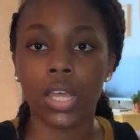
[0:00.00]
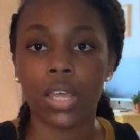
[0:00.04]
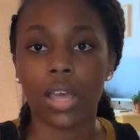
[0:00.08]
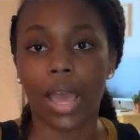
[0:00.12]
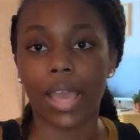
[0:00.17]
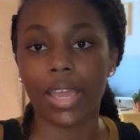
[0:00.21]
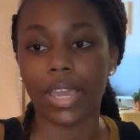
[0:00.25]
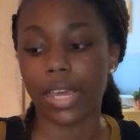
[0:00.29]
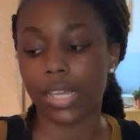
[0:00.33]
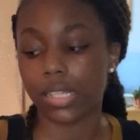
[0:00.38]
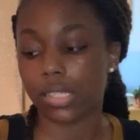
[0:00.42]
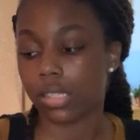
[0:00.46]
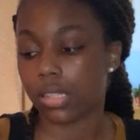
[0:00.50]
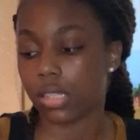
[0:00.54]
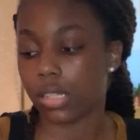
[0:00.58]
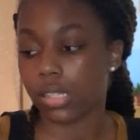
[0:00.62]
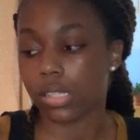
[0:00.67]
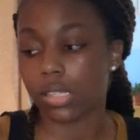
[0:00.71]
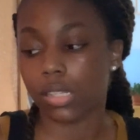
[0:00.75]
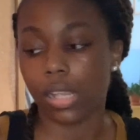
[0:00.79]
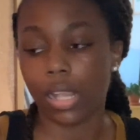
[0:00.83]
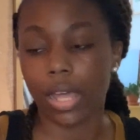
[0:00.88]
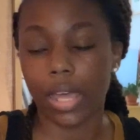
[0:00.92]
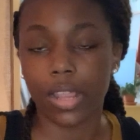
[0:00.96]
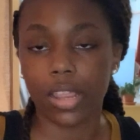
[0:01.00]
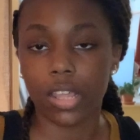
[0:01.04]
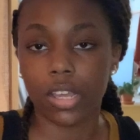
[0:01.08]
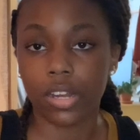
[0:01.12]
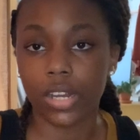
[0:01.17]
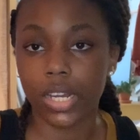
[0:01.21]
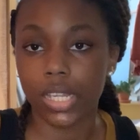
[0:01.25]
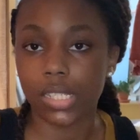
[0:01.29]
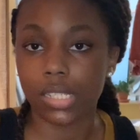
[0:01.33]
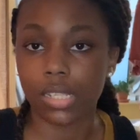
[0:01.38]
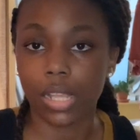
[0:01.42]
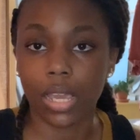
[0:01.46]
I guess this leather
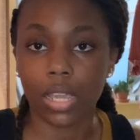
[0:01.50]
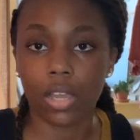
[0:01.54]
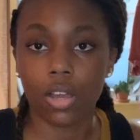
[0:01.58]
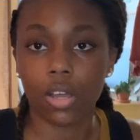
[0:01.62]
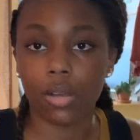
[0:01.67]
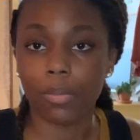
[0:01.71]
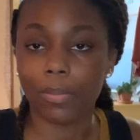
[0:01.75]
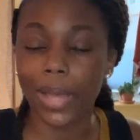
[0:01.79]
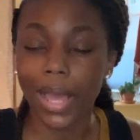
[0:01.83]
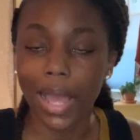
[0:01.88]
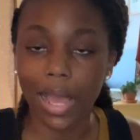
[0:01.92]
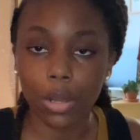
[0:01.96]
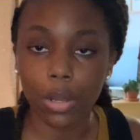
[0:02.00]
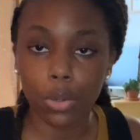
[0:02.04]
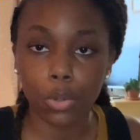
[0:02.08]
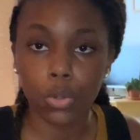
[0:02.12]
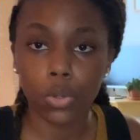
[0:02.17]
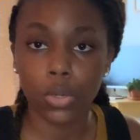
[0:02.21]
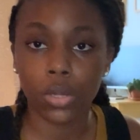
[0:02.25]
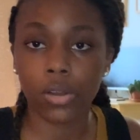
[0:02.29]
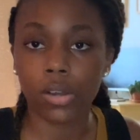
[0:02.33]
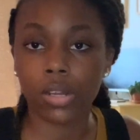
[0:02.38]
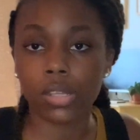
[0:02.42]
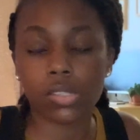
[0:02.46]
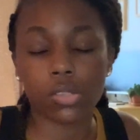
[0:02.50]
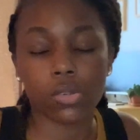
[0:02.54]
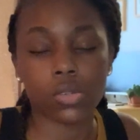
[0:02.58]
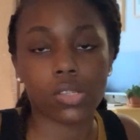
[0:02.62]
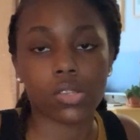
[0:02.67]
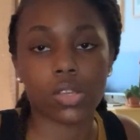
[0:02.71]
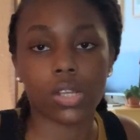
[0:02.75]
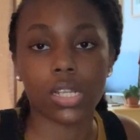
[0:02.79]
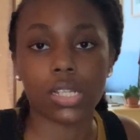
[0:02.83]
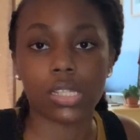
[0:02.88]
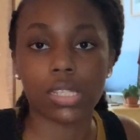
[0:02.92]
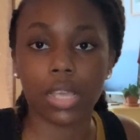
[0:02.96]
is like on back order, so it's
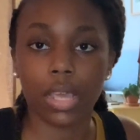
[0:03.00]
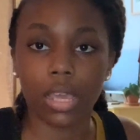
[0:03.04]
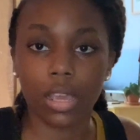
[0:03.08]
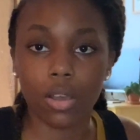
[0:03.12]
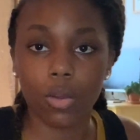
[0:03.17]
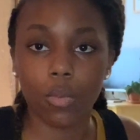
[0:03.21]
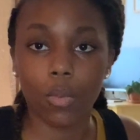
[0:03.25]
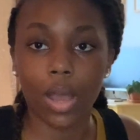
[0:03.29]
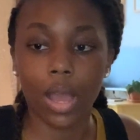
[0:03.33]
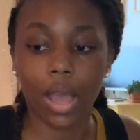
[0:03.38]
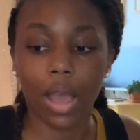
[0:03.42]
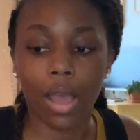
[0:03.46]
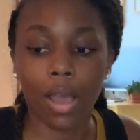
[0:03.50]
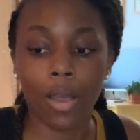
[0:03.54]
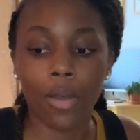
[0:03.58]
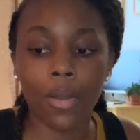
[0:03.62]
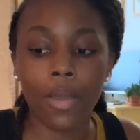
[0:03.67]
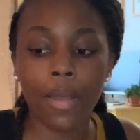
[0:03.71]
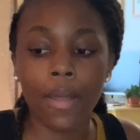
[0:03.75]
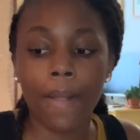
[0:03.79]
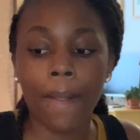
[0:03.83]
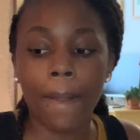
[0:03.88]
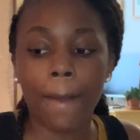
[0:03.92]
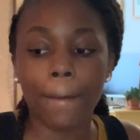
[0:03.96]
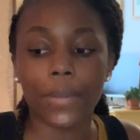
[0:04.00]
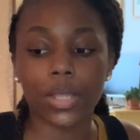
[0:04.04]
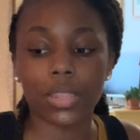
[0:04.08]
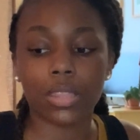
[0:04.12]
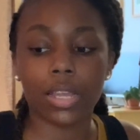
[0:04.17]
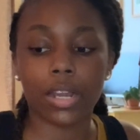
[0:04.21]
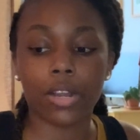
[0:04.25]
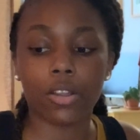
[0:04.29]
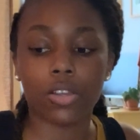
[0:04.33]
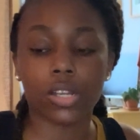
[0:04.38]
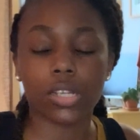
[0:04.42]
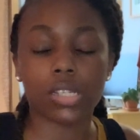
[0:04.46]
going to take a while, but
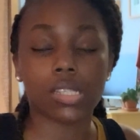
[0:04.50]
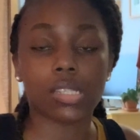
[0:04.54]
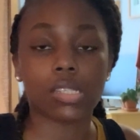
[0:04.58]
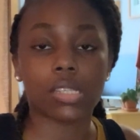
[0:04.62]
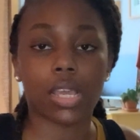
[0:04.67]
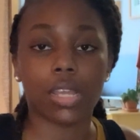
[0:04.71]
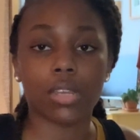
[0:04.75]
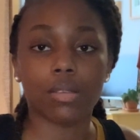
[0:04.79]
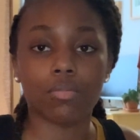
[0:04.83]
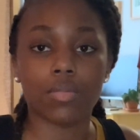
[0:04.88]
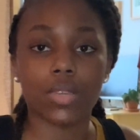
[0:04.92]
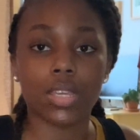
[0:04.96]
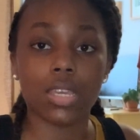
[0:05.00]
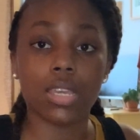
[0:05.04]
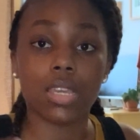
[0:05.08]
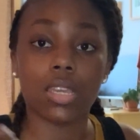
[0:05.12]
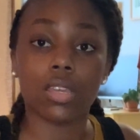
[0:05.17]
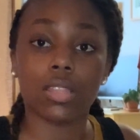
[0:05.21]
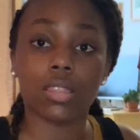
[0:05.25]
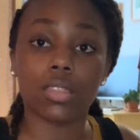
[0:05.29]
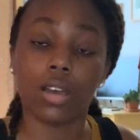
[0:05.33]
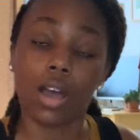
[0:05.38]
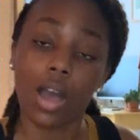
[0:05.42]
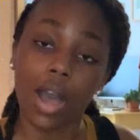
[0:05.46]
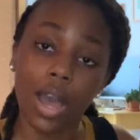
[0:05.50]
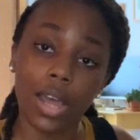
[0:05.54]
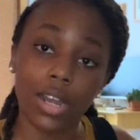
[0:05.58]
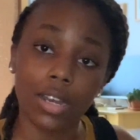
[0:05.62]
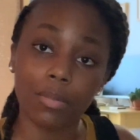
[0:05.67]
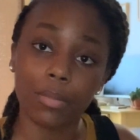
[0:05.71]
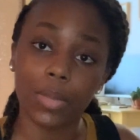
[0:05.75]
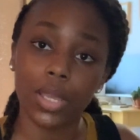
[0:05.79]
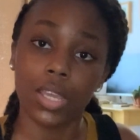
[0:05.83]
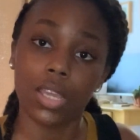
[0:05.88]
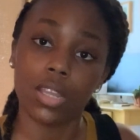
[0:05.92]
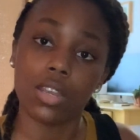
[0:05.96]
they're going to send me the
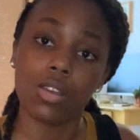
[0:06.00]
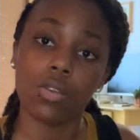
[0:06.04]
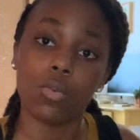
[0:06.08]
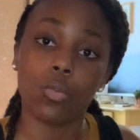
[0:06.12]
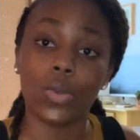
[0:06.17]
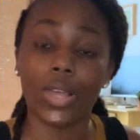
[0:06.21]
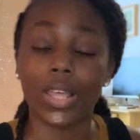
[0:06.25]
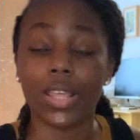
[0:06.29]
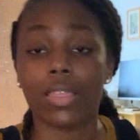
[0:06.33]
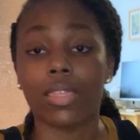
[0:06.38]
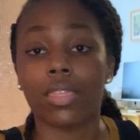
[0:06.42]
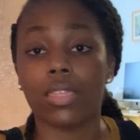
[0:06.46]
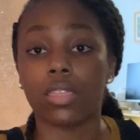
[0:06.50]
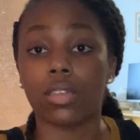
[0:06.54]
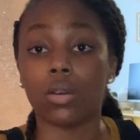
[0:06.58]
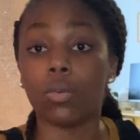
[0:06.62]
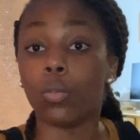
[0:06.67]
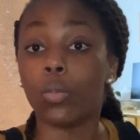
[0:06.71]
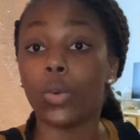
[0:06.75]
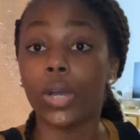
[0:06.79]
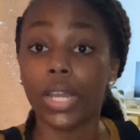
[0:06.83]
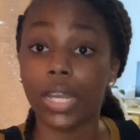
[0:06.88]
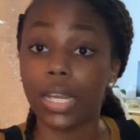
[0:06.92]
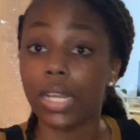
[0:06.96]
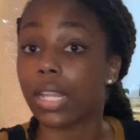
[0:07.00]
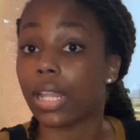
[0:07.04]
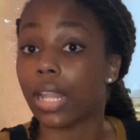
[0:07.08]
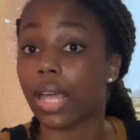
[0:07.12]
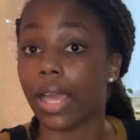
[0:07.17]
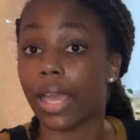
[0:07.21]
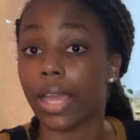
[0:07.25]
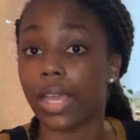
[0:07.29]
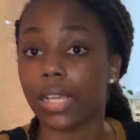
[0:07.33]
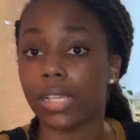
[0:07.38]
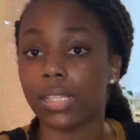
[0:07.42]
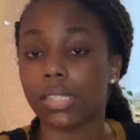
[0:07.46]
ottoman with the wooden
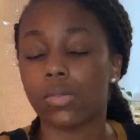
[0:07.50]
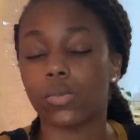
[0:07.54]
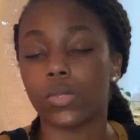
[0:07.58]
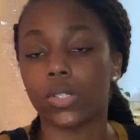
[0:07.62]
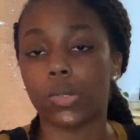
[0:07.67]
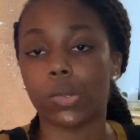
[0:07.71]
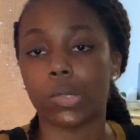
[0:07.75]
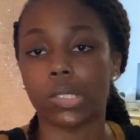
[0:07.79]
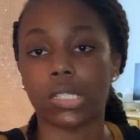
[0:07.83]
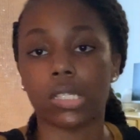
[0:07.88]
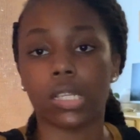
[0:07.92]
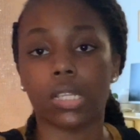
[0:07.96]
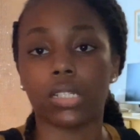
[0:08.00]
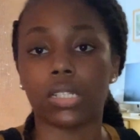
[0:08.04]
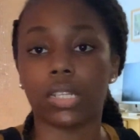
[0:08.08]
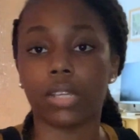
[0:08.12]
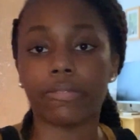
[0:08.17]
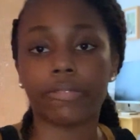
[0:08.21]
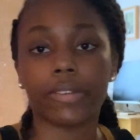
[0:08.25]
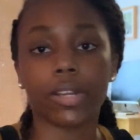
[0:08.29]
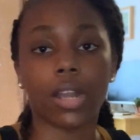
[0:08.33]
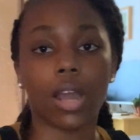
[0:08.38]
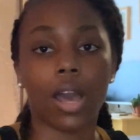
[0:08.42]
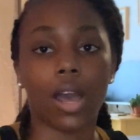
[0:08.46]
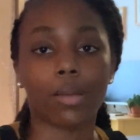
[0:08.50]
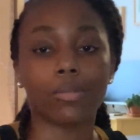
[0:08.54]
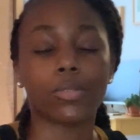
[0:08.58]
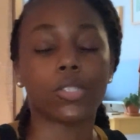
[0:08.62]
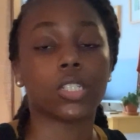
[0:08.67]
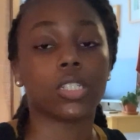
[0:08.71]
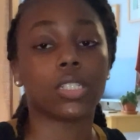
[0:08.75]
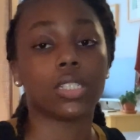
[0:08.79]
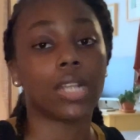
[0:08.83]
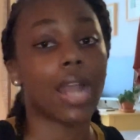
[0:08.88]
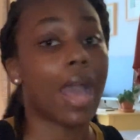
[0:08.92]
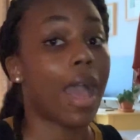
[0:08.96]
legs, which was a different
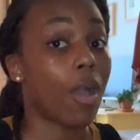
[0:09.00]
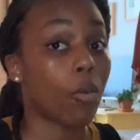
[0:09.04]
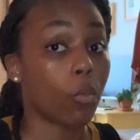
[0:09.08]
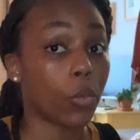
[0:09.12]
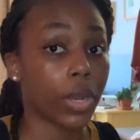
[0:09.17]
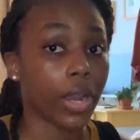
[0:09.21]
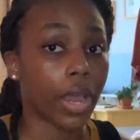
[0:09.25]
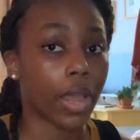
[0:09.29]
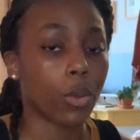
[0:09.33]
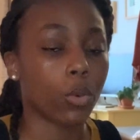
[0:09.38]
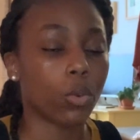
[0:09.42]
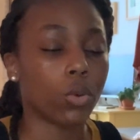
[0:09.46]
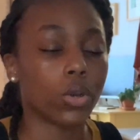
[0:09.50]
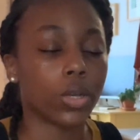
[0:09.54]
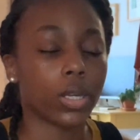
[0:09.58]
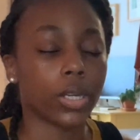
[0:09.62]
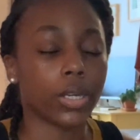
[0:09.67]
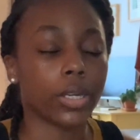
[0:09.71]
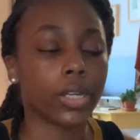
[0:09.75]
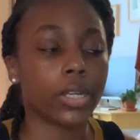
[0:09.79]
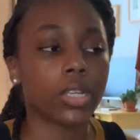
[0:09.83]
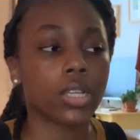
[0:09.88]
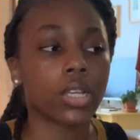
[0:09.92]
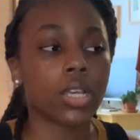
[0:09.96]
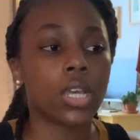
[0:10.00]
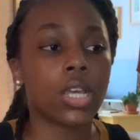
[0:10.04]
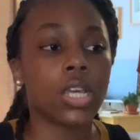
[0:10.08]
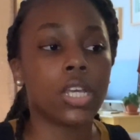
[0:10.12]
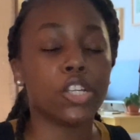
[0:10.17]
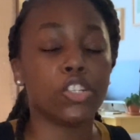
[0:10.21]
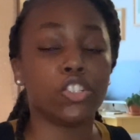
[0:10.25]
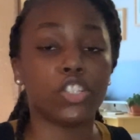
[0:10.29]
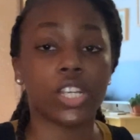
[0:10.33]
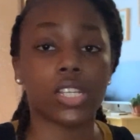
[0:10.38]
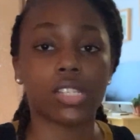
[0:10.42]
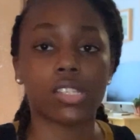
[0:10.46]
option, not what I ordered,
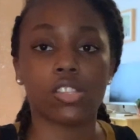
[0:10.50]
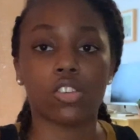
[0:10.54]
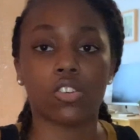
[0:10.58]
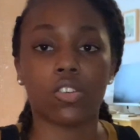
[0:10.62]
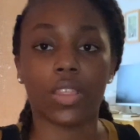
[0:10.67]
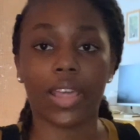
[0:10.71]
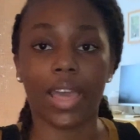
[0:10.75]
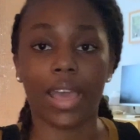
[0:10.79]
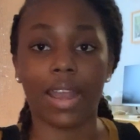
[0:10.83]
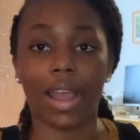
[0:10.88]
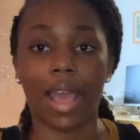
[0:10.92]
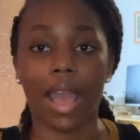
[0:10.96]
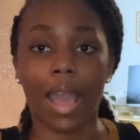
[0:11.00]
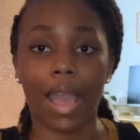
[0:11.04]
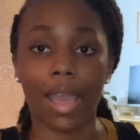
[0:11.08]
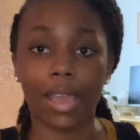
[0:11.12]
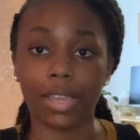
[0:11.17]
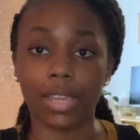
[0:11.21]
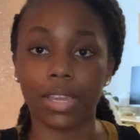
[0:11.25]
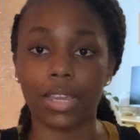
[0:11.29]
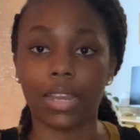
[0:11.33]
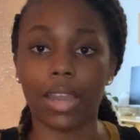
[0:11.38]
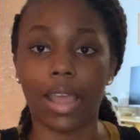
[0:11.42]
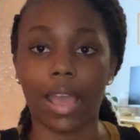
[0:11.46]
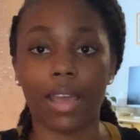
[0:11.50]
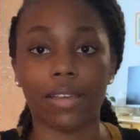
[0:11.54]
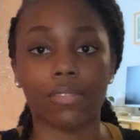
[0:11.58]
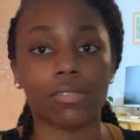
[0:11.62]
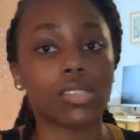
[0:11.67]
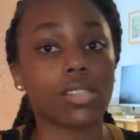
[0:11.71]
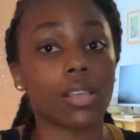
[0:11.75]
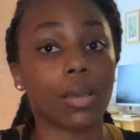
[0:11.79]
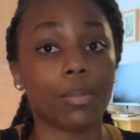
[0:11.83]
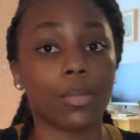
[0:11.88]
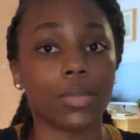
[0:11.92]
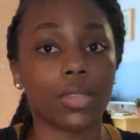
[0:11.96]
just so that I could have
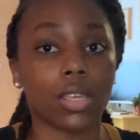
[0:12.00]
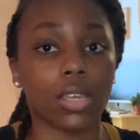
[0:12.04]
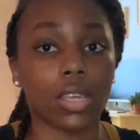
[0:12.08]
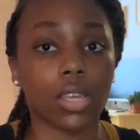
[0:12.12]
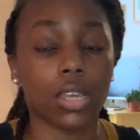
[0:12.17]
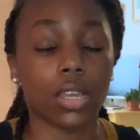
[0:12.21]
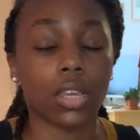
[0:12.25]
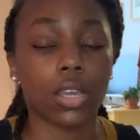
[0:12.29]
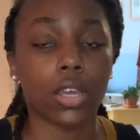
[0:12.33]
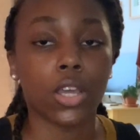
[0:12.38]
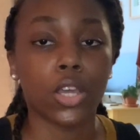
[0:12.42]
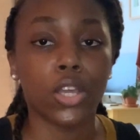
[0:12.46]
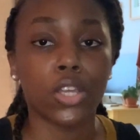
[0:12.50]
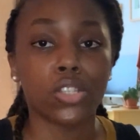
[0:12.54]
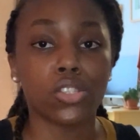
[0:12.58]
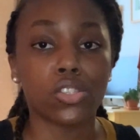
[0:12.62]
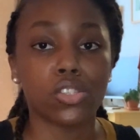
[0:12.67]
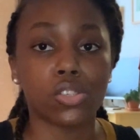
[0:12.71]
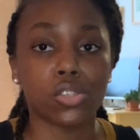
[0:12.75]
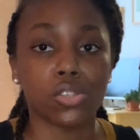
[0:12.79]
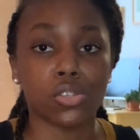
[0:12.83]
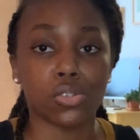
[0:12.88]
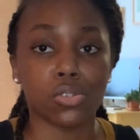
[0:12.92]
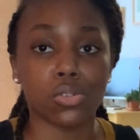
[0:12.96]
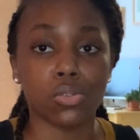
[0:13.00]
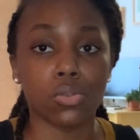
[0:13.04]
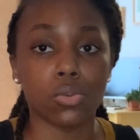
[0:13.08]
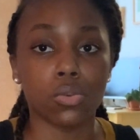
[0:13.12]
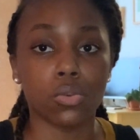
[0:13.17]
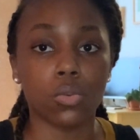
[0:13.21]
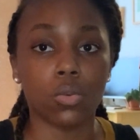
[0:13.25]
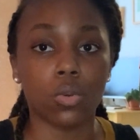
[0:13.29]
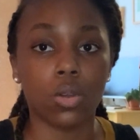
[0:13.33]
something to